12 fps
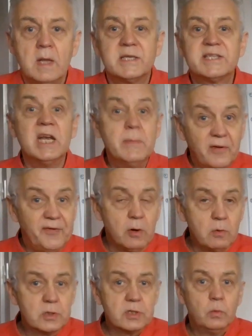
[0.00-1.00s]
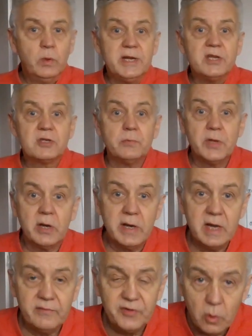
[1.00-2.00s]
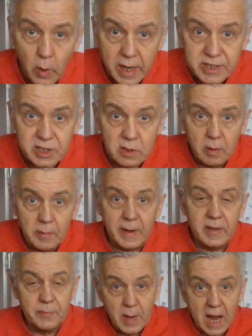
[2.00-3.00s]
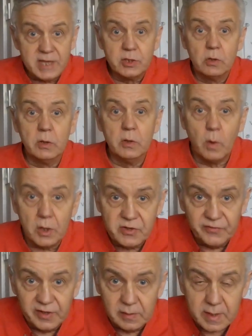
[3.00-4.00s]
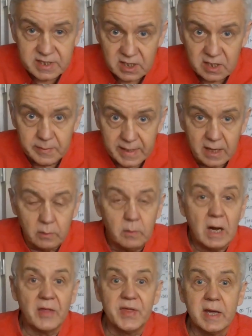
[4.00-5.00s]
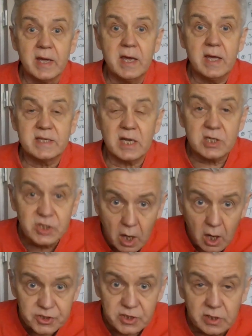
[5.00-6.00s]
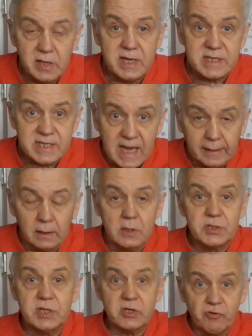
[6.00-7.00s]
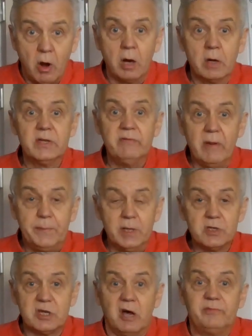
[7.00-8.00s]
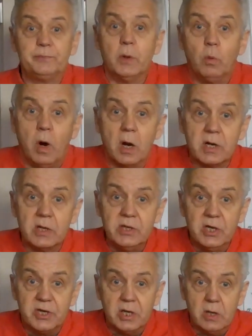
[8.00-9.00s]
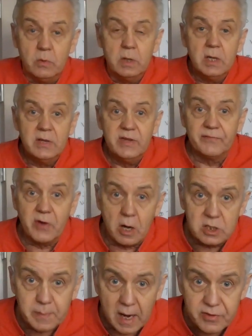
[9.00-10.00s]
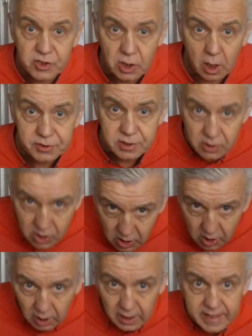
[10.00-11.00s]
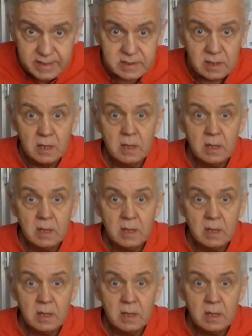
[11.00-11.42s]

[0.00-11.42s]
Cinema folks, we did something on here a few weeks ago about the price of going to watch a film at cinema now. I think it's extortionate, it's scandalous, it's wrong, they're ripping us off, but what can you do? They've got us by the short and curlies.